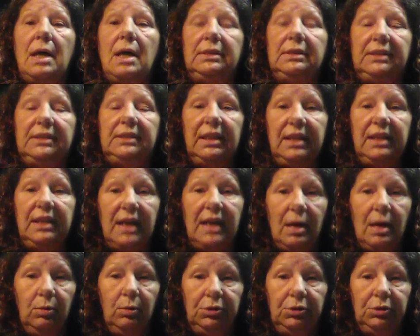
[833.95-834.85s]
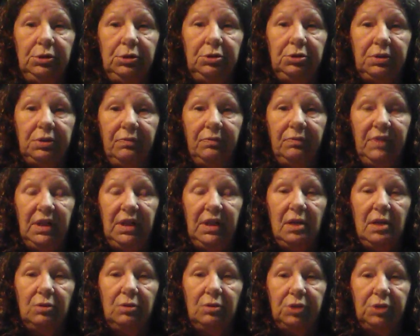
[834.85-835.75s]
I said that I would do some
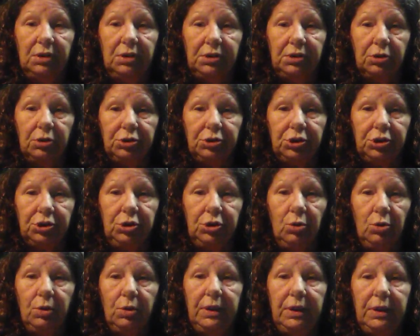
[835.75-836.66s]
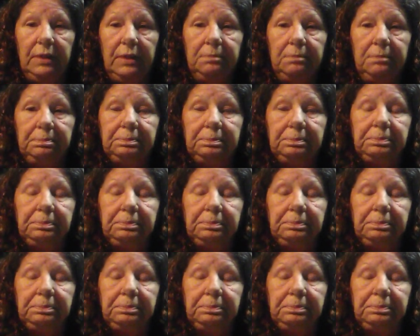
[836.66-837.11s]
videos on Social Security.